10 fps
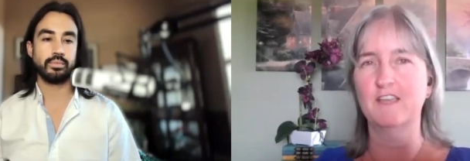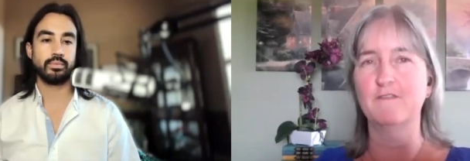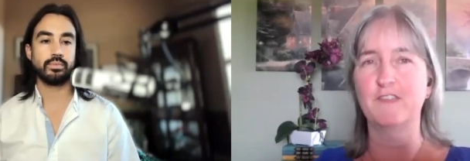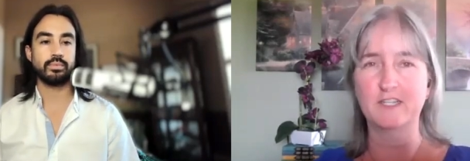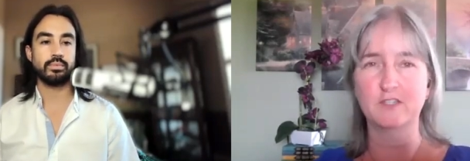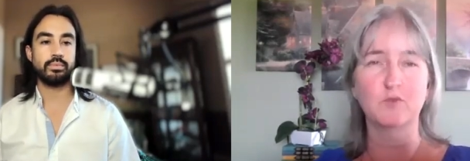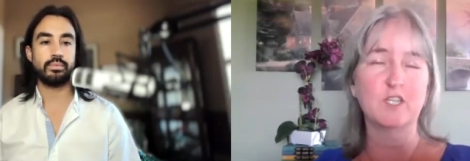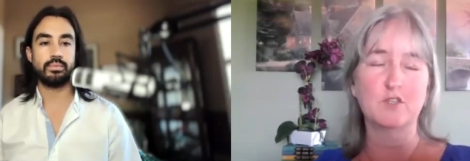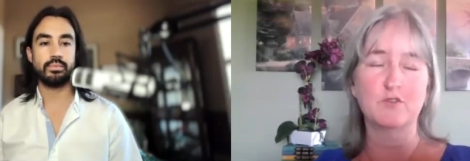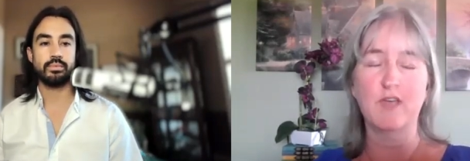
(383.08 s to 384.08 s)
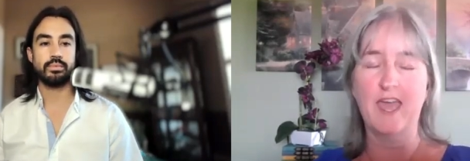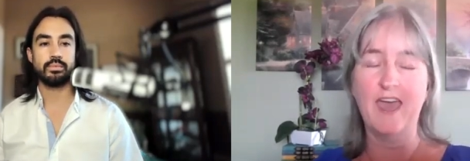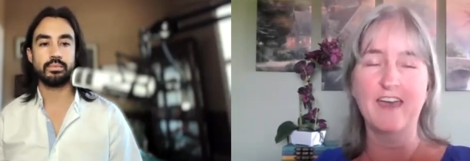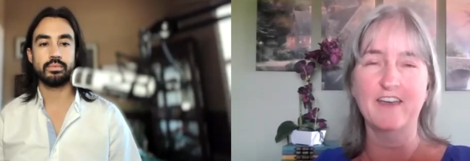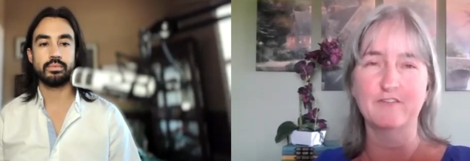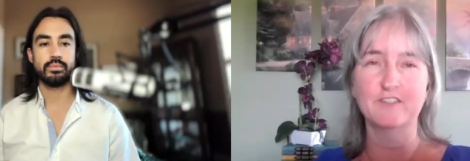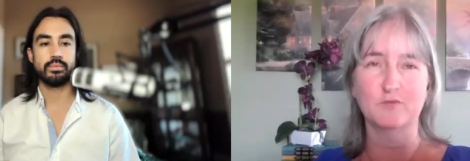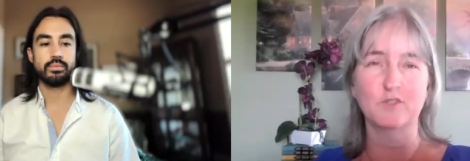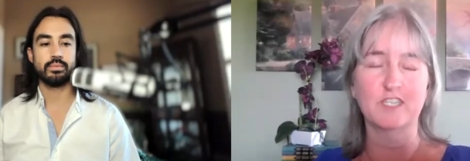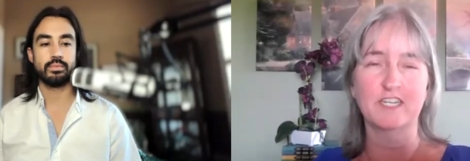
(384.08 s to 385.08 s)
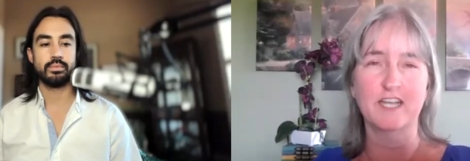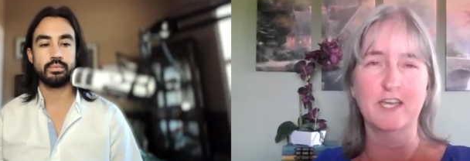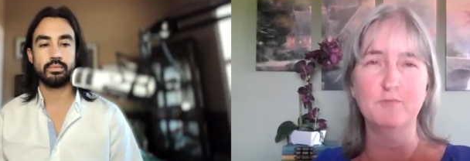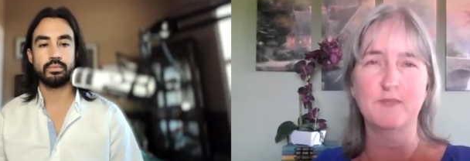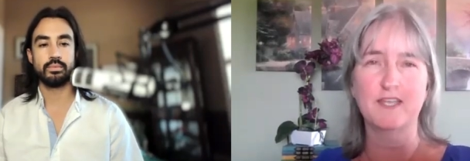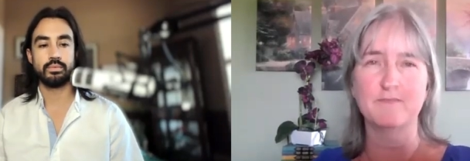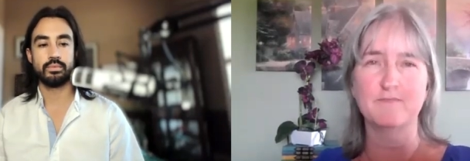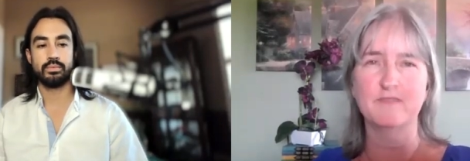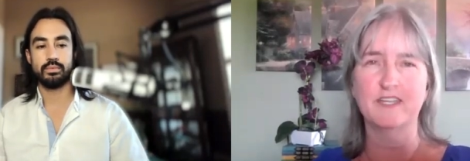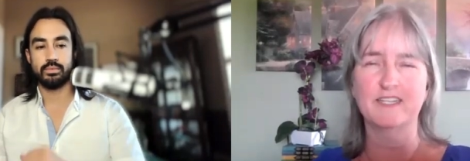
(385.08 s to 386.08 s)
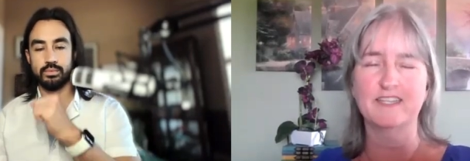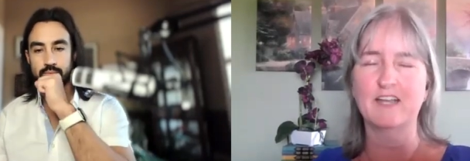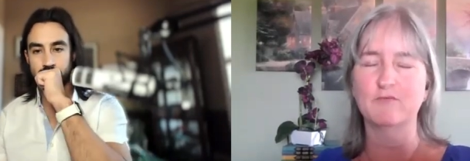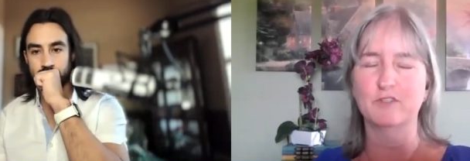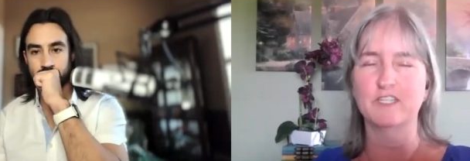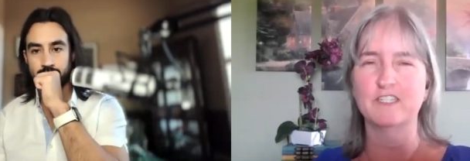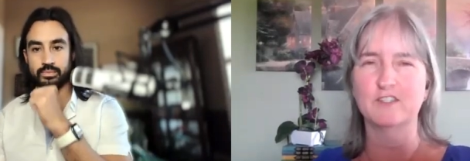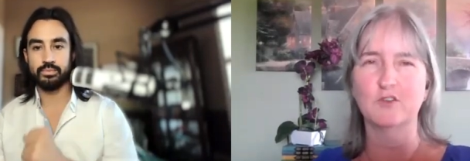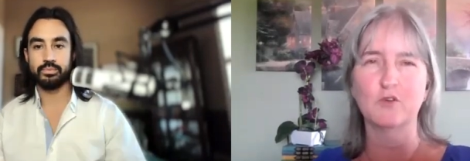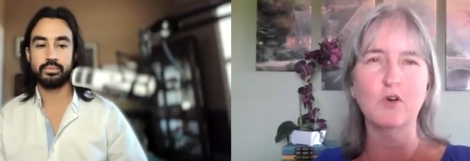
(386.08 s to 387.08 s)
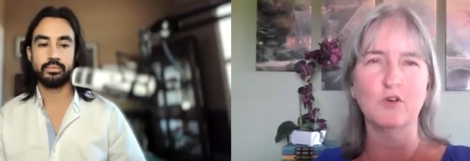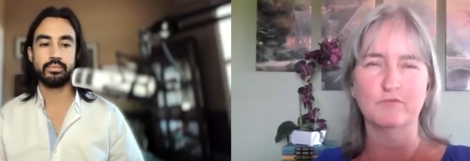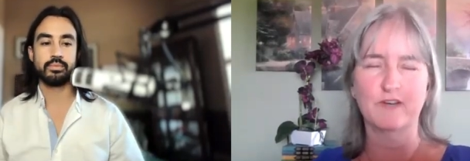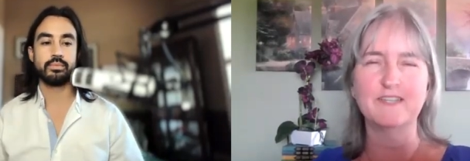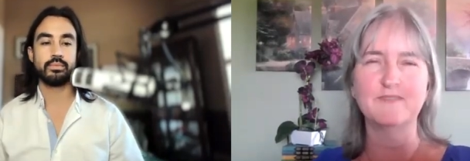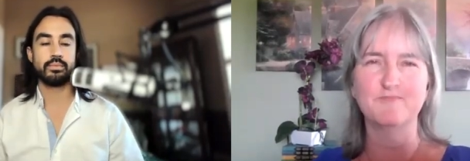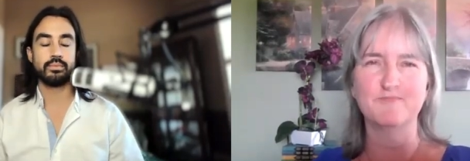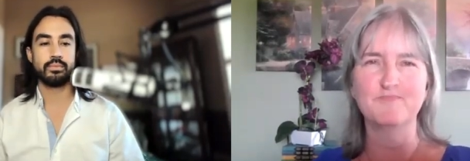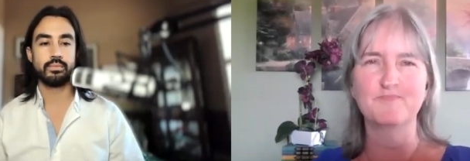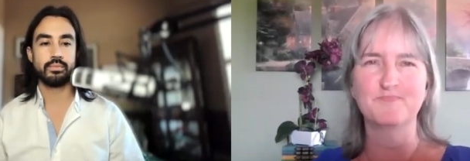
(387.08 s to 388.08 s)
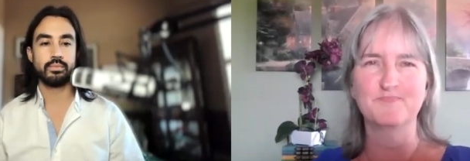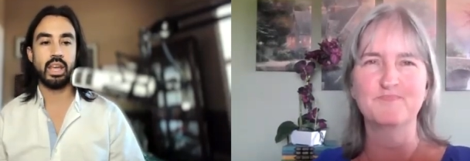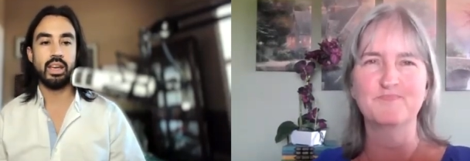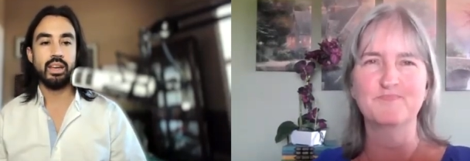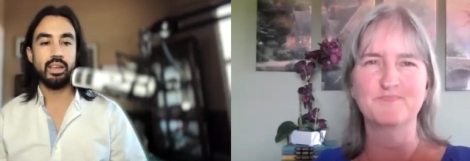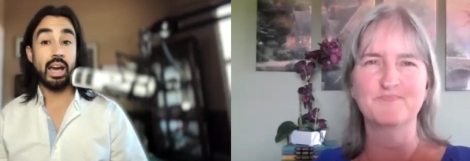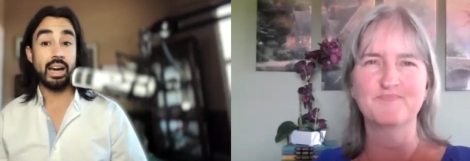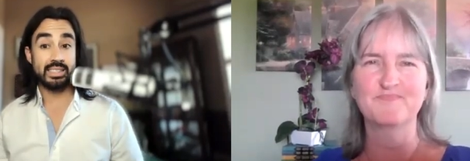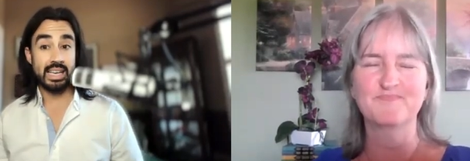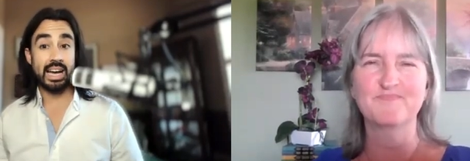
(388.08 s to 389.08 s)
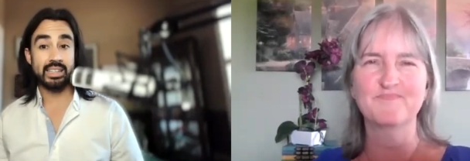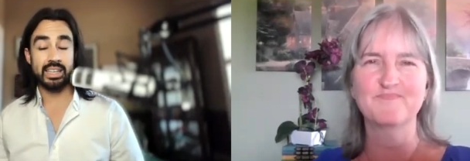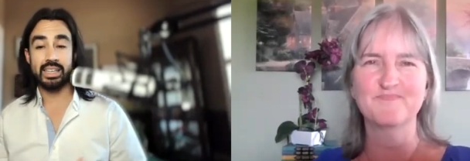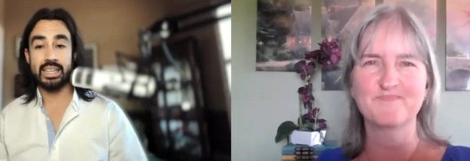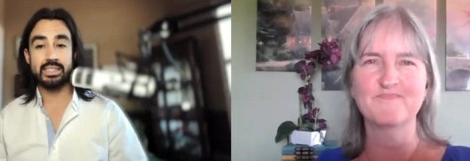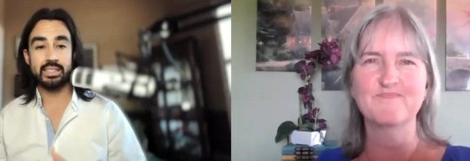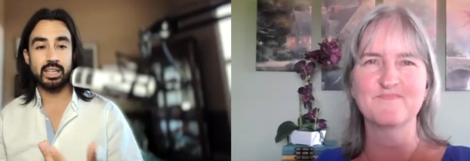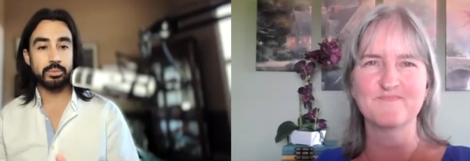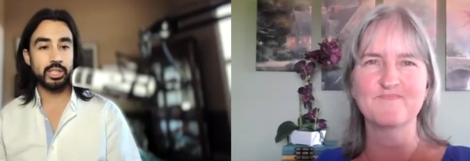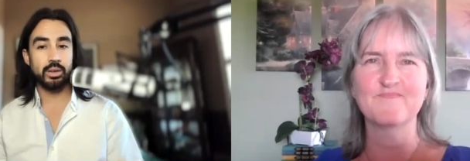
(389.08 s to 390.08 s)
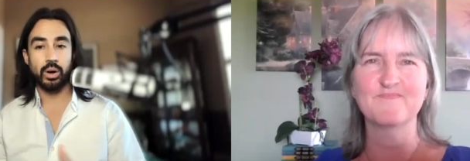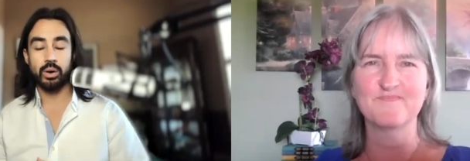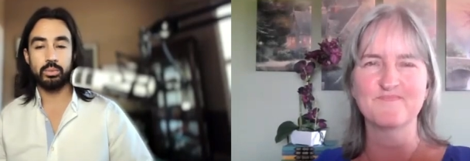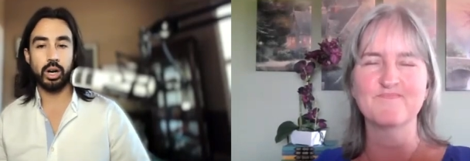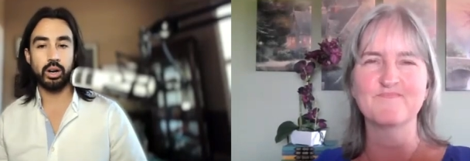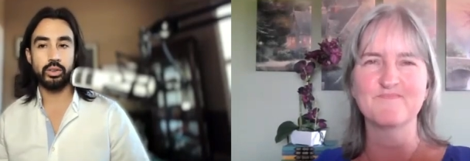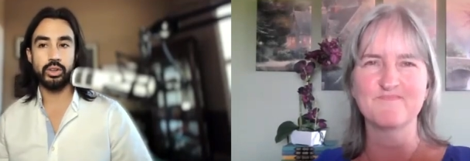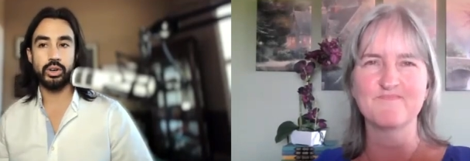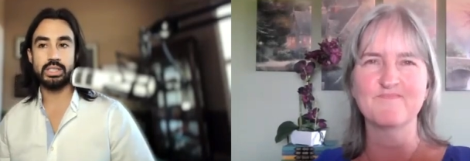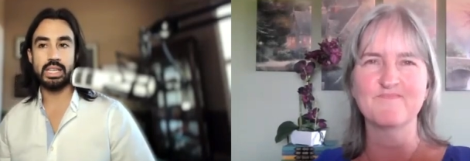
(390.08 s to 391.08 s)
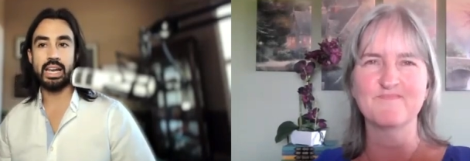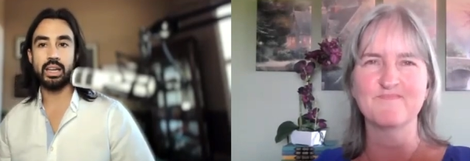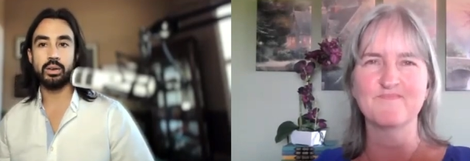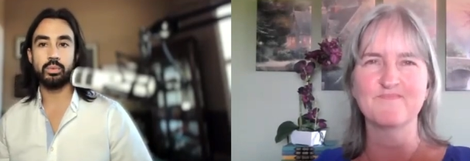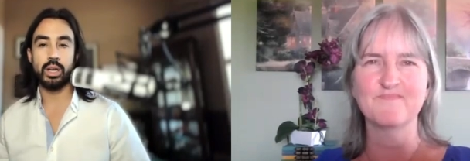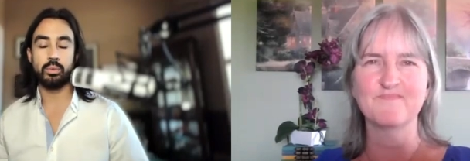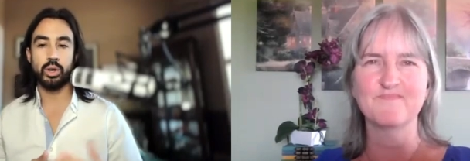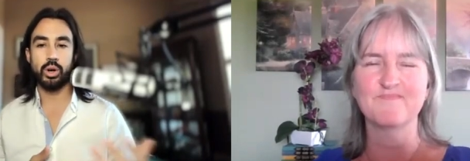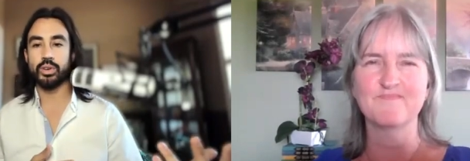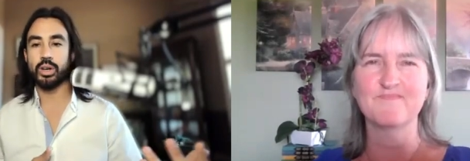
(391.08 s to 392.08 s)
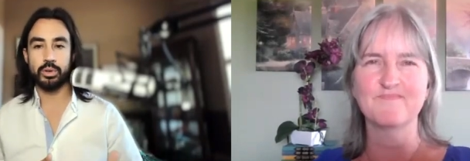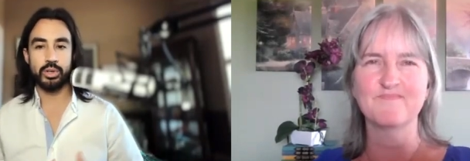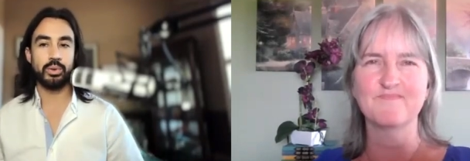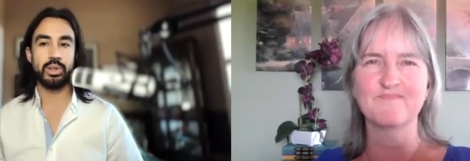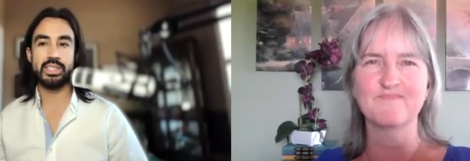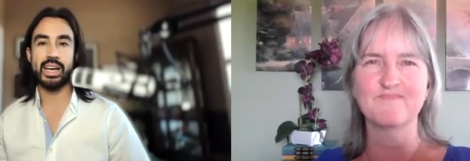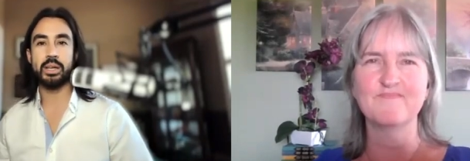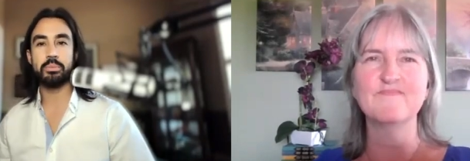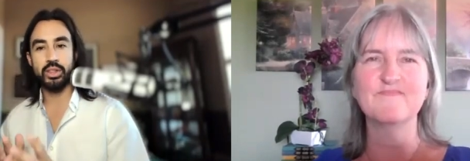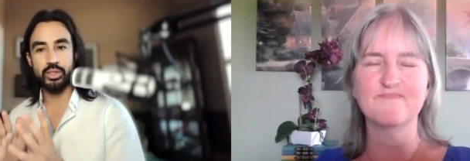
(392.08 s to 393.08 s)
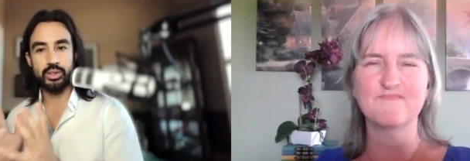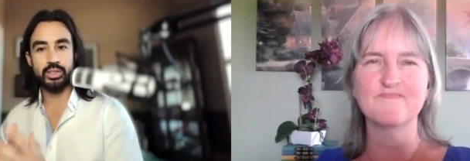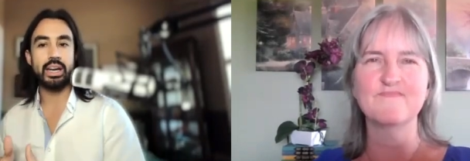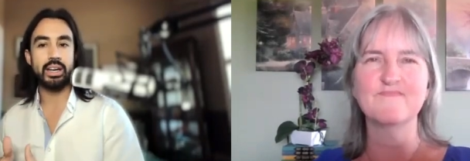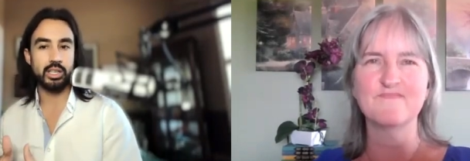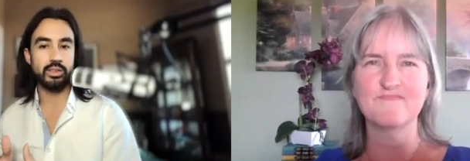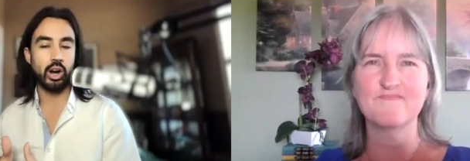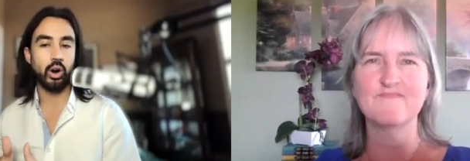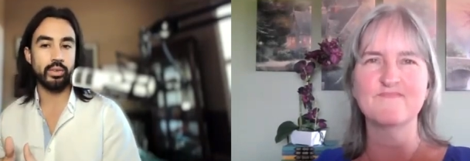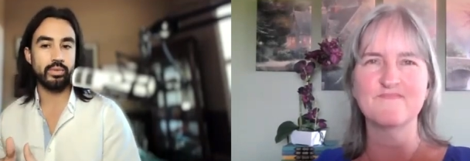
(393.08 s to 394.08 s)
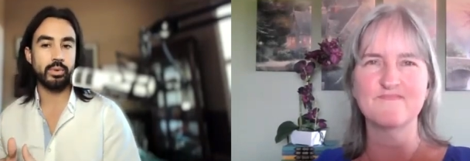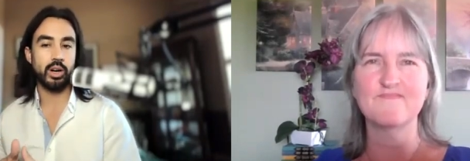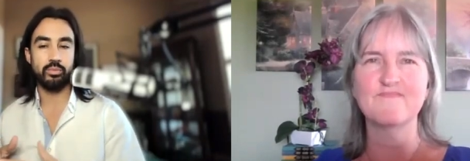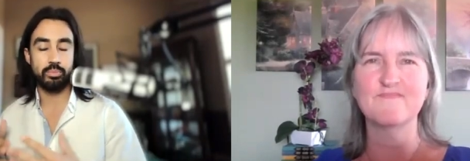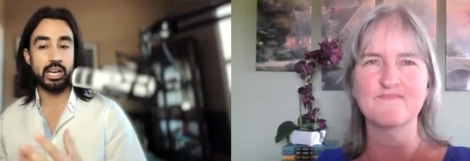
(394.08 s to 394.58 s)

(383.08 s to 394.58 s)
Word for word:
Speaker 1: if that's what you have, is really going to help them. Like, that really is the goal, right?
Speaker 2: Yeah, exactly. And that's comes into our, our third tenet, and we'll go over number two in a second. But the third tenet is the art of, of